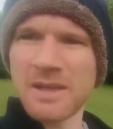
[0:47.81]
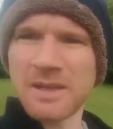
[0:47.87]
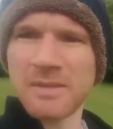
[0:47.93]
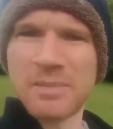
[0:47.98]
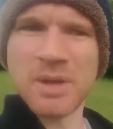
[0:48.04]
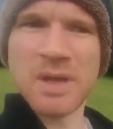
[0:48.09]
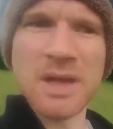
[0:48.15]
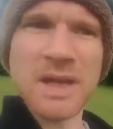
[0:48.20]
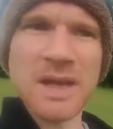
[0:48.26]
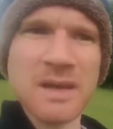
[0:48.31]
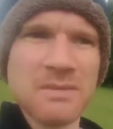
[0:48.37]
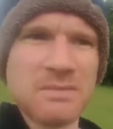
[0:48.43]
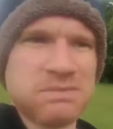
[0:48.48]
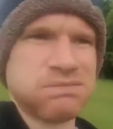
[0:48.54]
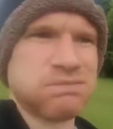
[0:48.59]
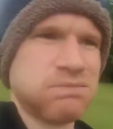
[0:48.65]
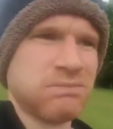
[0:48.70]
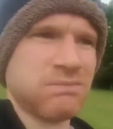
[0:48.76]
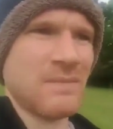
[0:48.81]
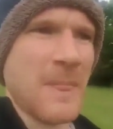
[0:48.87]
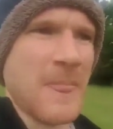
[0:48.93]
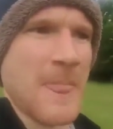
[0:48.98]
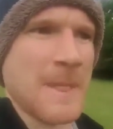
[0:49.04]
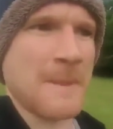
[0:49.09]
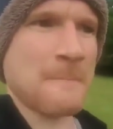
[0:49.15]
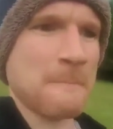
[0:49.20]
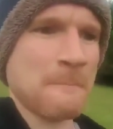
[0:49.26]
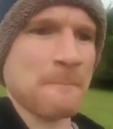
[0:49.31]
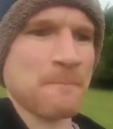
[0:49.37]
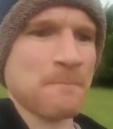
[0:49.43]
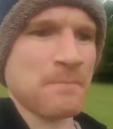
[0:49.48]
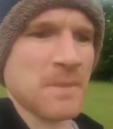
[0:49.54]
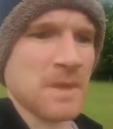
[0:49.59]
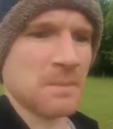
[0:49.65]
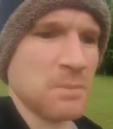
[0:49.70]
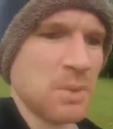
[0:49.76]
But, uh,
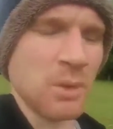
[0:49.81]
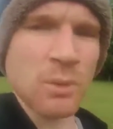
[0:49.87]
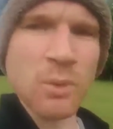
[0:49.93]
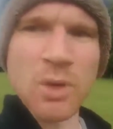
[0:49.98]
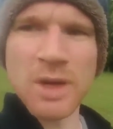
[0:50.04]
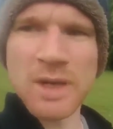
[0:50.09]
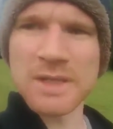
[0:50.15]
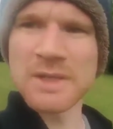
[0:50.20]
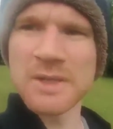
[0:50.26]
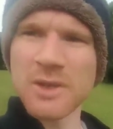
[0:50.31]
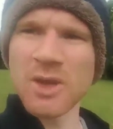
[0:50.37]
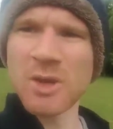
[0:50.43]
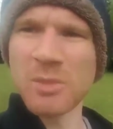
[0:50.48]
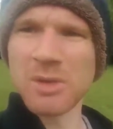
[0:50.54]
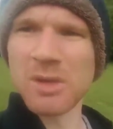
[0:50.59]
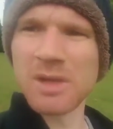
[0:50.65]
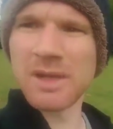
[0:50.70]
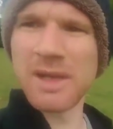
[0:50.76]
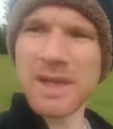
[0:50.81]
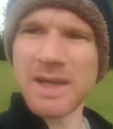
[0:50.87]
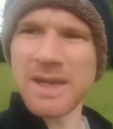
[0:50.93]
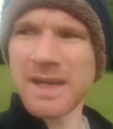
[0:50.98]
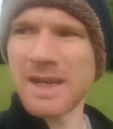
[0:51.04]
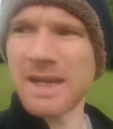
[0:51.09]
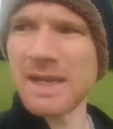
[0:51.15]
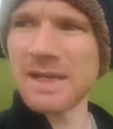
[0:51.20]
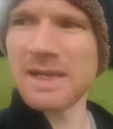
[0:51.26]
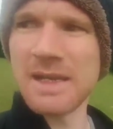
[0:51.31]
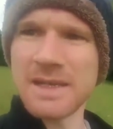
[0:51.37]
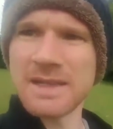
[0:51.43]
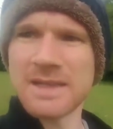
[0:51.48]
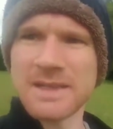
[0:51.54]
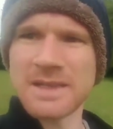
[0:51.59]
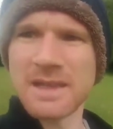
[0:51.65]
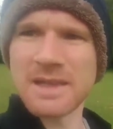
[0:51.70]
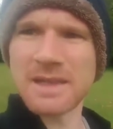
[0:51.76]
but what is normal
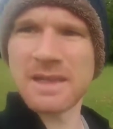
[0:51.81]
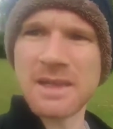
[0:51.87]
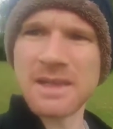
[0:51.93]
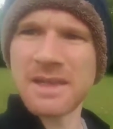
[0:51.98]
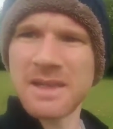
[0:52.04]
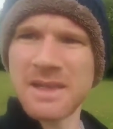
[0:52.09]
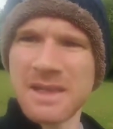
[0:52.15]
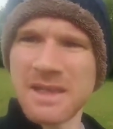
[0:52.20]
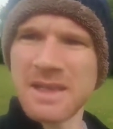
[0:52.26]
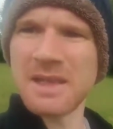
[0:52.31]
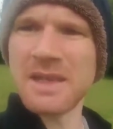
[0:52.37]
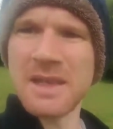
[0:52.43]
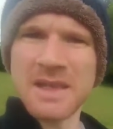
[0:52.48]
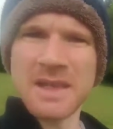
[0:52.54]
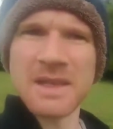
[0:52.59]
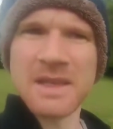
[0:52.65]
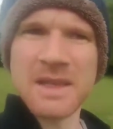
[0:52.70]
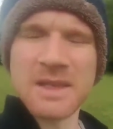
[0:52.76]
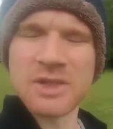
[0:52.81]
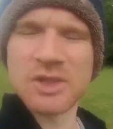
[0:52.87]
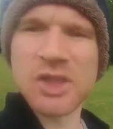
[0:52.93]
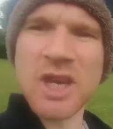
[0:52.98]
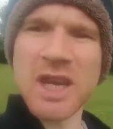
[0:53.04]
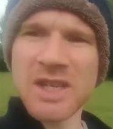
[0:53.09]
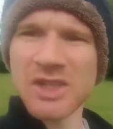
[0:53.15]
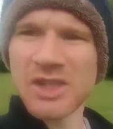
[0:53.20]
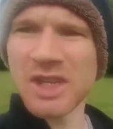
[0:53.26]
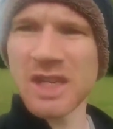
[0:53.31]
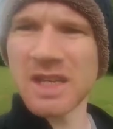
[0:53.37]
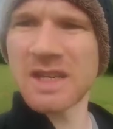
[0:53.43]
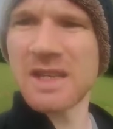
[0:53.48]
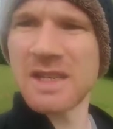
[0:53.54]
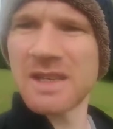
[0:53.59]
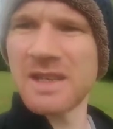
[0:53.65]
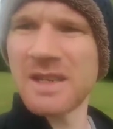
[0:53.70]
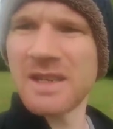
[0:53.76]
is, uh, is changing.
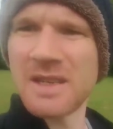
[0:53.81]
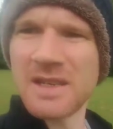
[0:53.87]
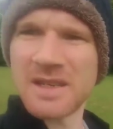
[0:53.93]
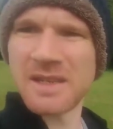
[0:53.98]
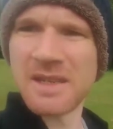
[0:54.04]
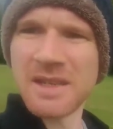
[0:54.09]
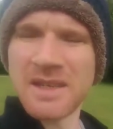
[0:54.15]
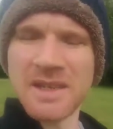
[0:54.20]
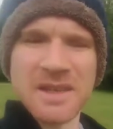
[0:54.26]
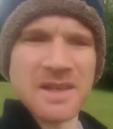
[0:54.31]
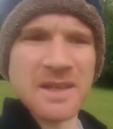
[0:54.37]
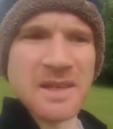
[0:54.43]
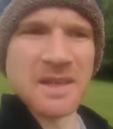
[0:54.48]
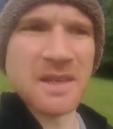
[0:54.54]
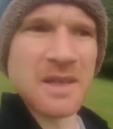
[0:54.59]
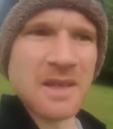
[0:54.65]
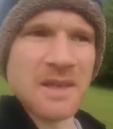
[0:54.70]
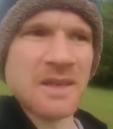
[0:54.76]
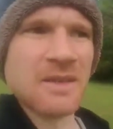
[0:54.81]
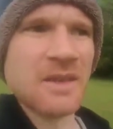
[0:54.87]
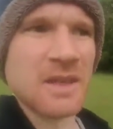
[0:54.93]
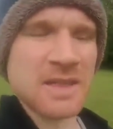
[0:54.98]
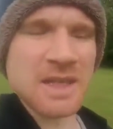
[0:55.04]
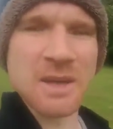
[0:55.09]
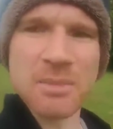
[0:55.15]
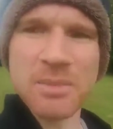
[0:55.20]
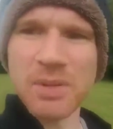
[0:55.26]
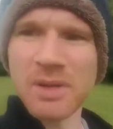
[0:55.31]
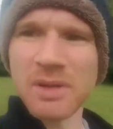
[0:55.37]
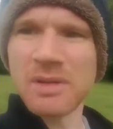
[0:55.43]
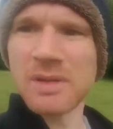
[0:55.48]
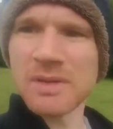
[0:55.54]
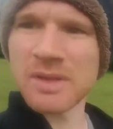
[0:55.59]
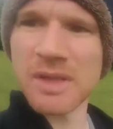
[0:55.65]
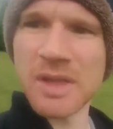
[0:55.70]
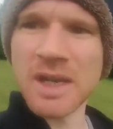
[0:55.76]
For example,
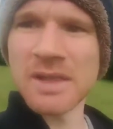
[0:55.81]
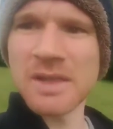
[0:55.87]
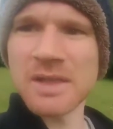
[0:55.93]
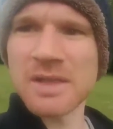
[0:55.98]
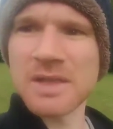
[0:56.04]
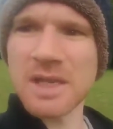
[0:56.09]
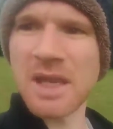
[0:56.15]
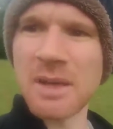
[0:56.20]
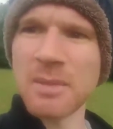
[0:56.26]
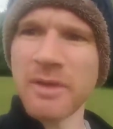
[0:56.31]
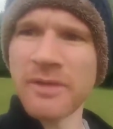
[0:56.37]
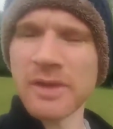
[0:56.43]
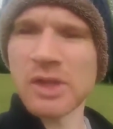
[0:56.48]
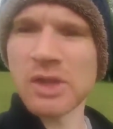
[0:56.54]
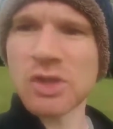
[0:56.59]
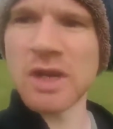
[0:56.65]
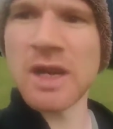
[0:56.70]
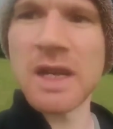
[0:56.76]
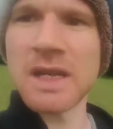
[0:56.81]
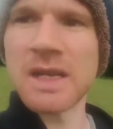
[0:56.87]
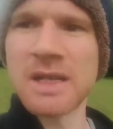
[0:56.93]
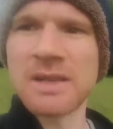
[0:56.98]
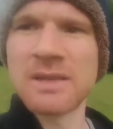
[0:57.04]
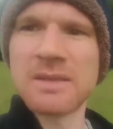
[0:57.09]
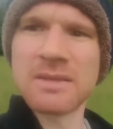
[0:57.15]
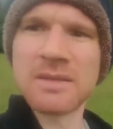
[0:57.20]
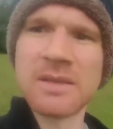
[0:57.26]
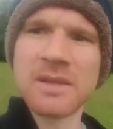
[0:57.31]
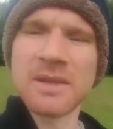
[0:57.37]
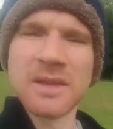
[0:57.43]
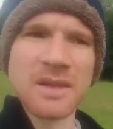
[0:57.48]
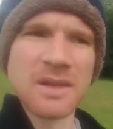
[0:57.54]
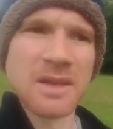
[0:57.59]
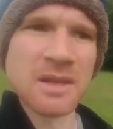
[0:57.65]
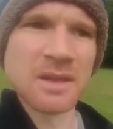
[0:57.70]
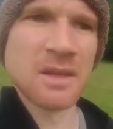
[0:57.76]
I just came off a train
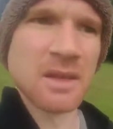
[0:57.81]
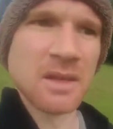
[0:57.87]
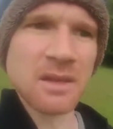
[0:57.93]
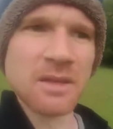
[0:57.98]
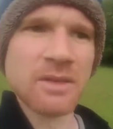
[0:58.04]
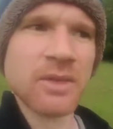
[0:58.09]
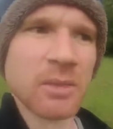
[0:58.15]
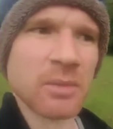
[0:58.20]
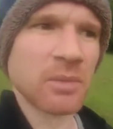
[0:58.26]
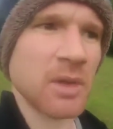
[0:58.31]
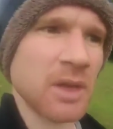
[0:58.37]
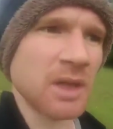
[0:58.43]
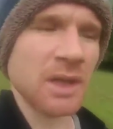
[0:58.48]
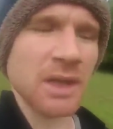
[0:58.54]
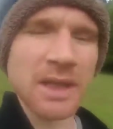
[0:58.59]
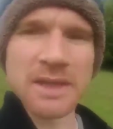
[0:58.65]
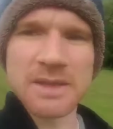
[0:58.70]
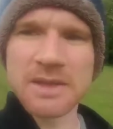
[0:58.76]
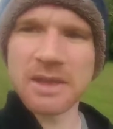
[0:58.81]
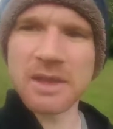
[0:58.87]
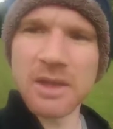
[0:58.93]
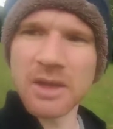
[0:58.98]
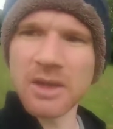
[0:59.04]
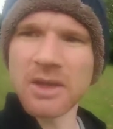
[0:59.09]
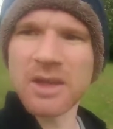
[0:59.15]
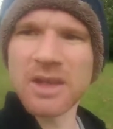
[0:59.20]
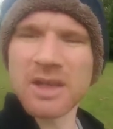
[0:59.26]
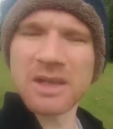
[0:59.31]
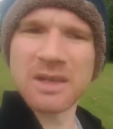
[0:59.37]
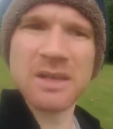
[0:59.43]
from uh, Leeds to York.